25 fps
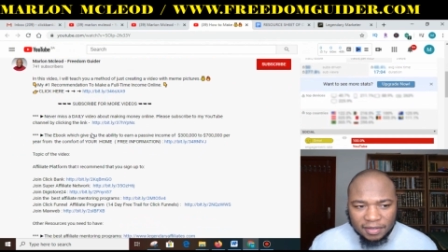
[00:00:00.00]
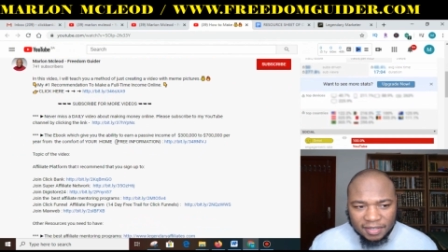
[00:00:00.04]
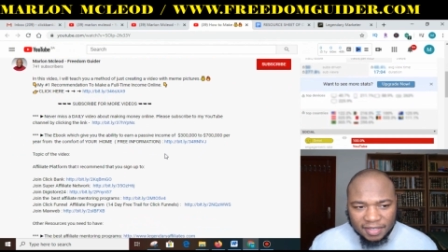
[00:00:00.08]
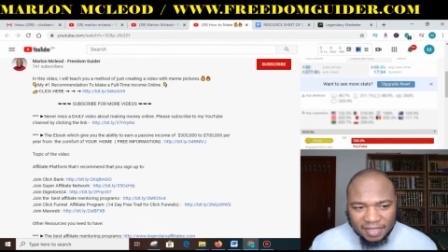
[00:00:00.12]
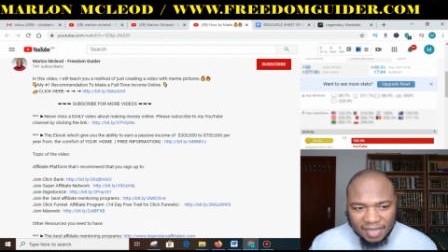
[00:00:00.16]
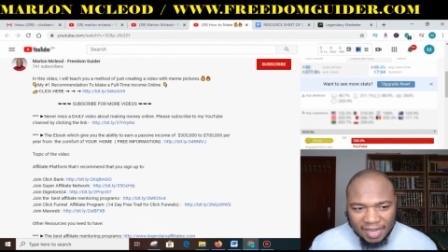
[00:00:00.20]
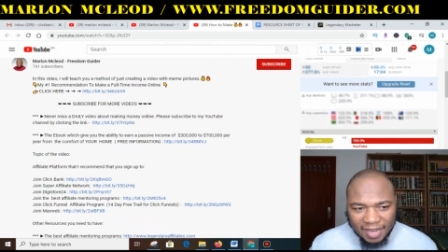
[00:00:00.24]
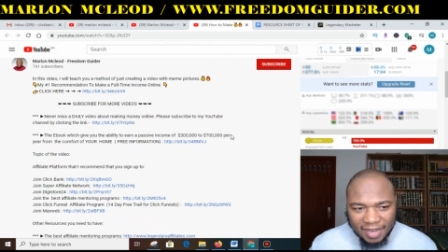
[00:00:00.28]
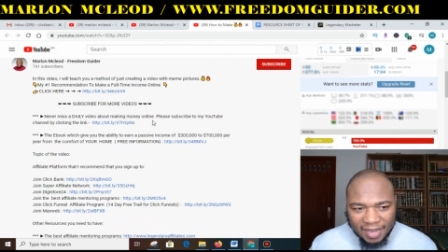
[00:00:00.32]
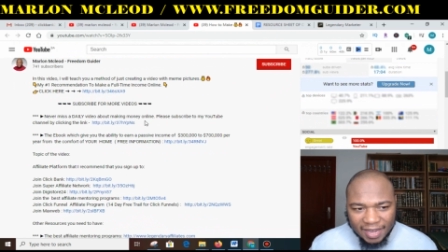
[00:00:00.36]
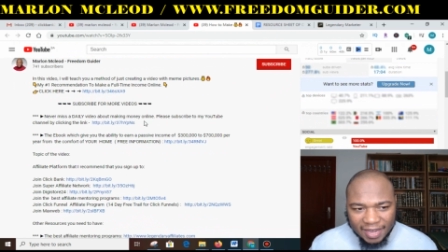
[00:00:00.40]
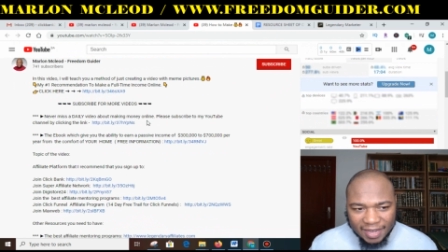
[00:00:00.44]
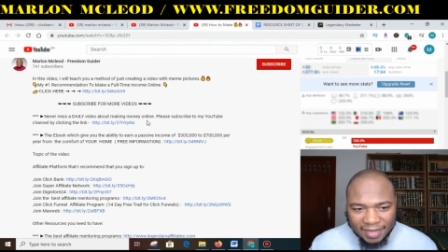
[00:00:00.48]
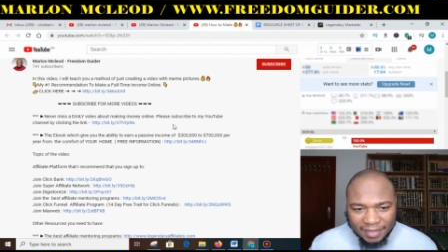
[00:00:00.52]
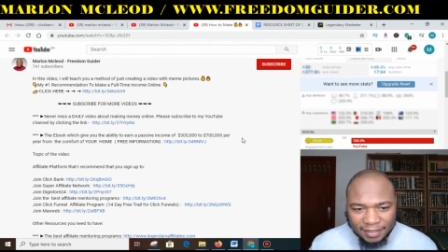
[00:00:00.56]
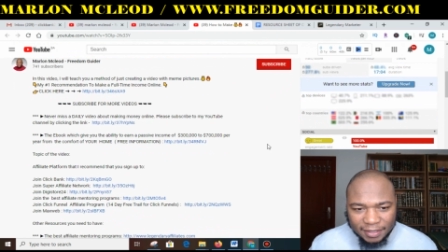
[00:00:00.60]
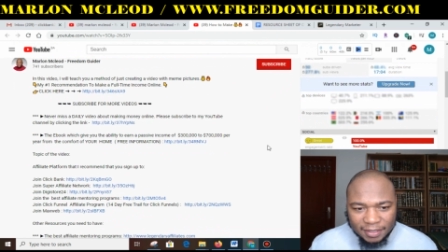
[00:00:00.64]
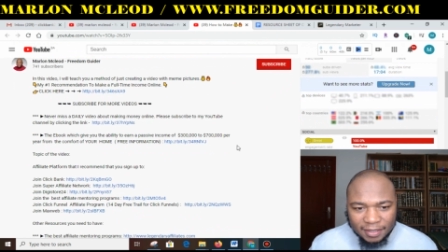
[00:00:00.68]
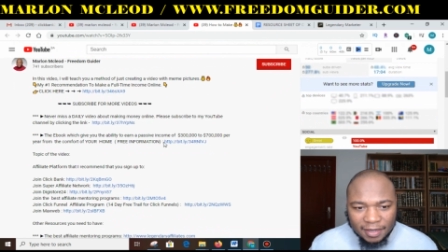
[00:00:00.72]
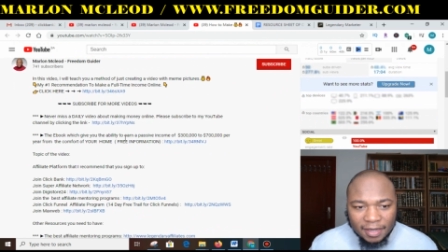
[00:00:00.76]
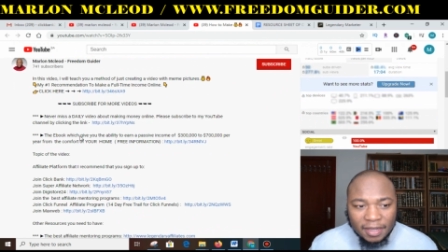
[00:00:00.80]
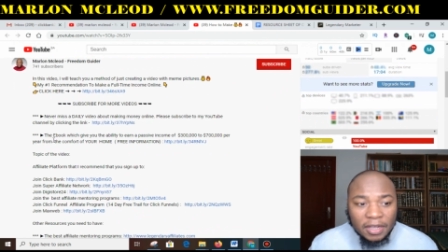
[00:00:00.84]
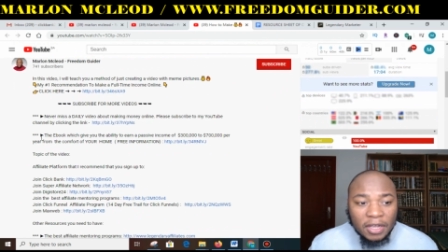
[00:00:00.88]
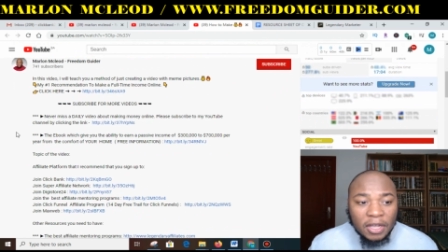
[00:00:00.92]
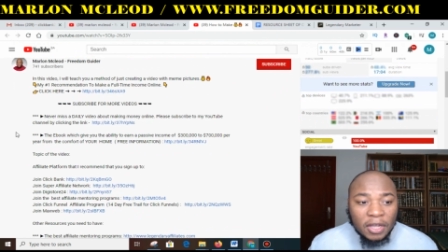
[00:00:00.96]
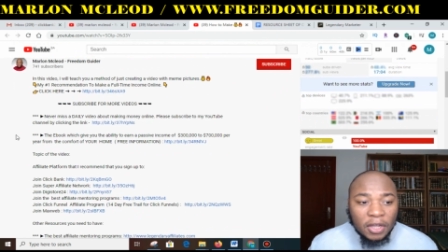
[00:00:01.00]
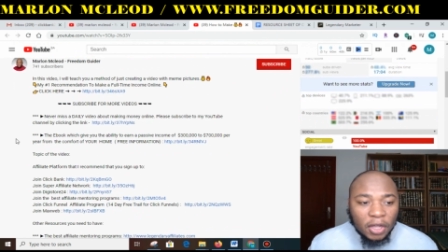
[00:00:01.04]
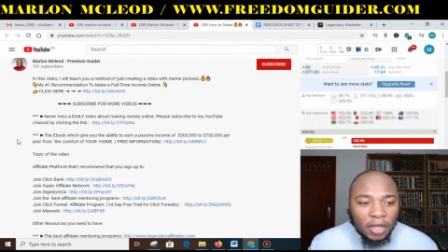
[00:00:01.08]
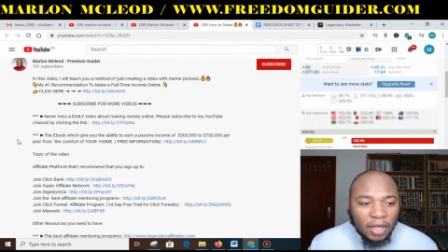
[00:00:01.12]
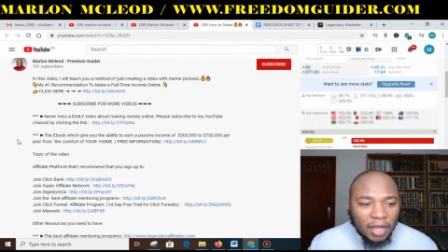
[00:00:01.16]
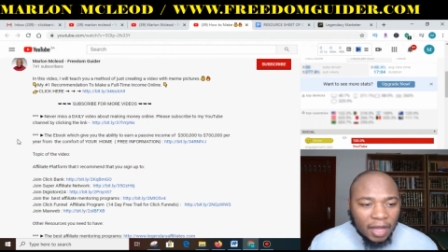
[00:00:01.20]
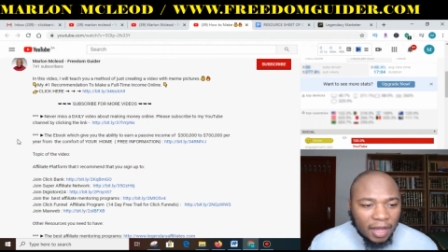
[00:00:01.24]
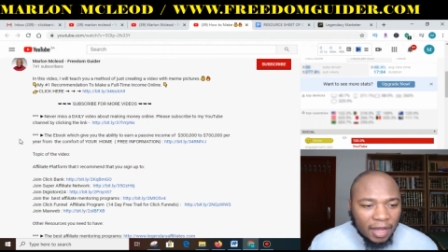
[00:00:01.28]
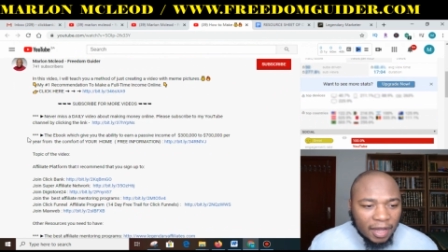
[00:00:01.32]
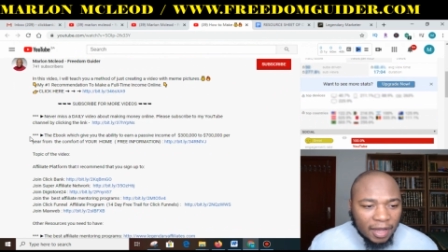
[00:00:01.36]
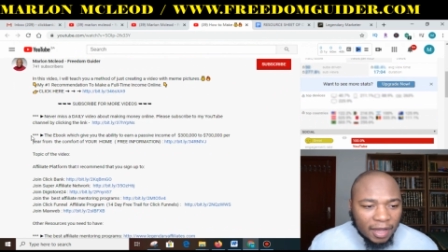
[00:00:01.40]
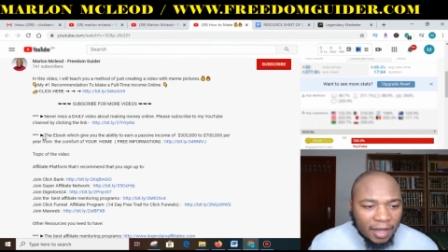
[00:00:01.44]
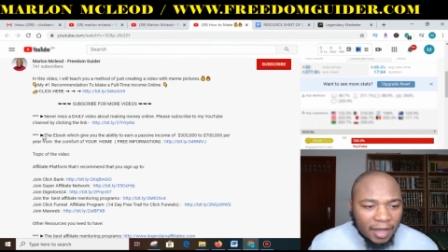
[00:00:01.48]
says
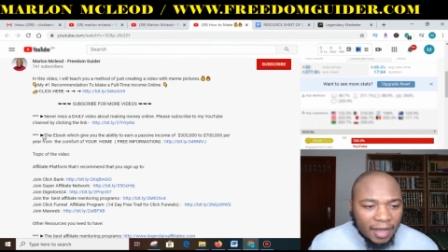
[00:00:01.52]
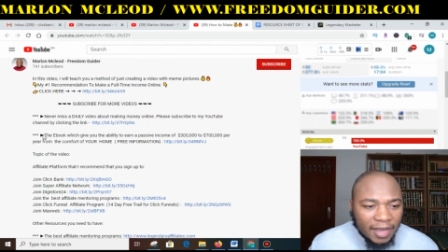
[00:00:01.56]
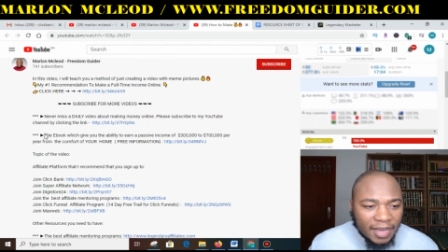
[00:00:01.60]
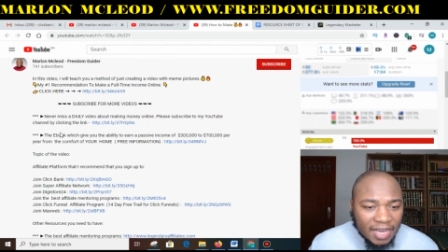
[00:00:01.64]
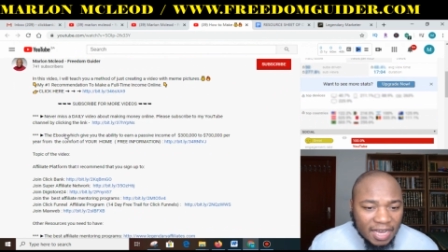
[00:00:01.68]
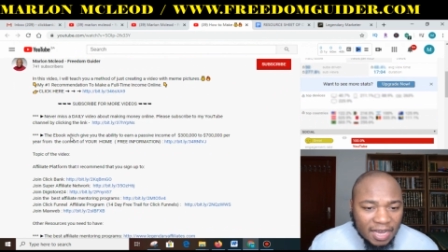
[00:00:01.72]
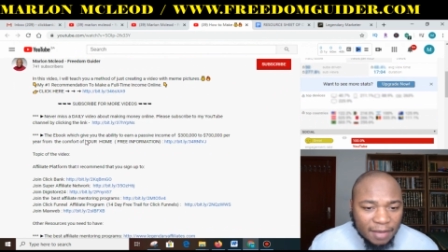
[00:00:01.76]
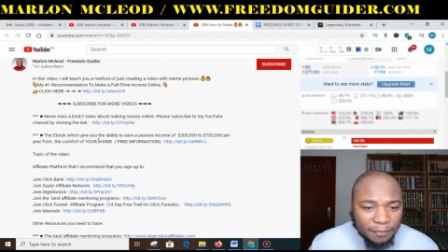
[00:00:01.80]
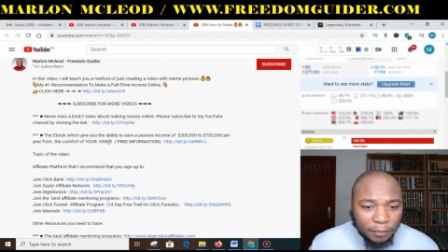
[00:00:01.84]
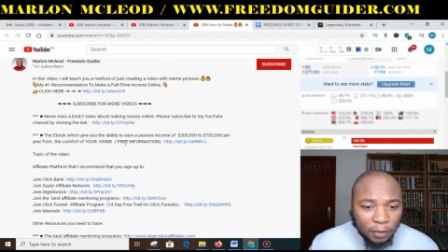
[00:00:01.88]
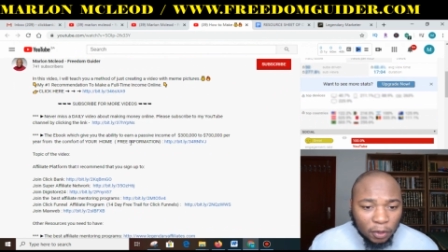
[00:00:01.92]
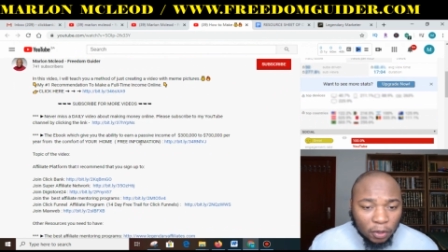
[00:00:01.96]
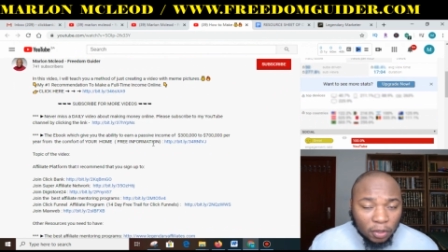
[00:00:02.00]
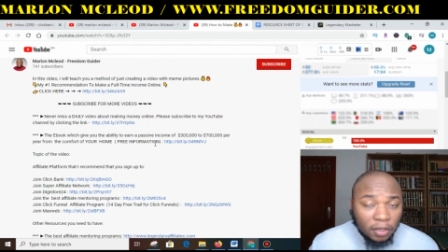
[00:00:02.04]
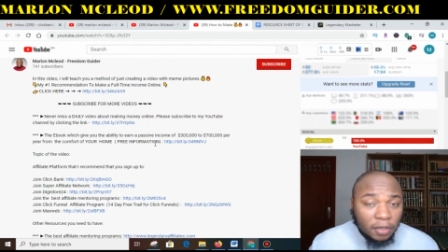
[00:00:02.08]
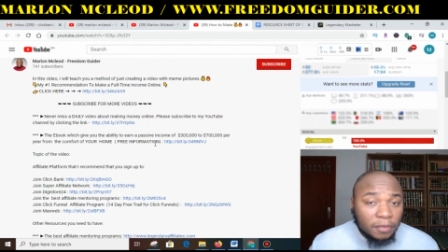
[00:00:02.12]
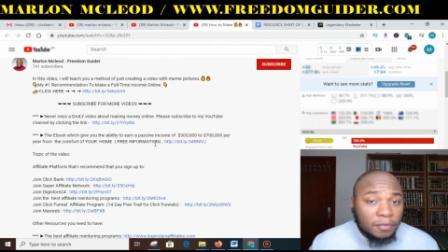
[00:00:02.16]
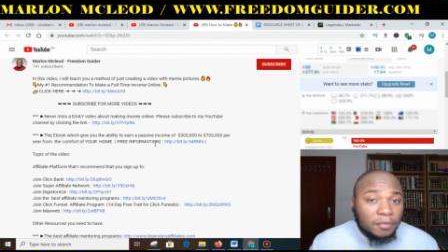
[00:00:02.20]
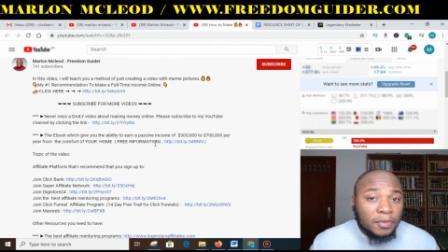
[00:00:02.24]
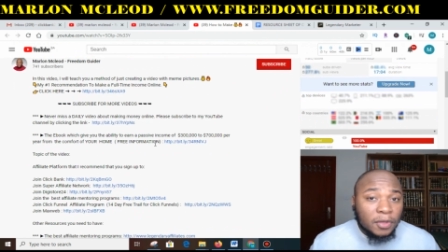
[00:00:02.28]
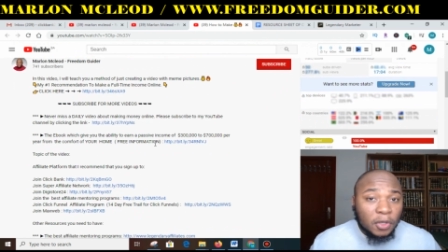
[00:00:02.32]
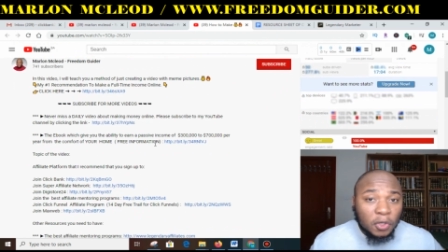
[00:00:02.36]
ebook.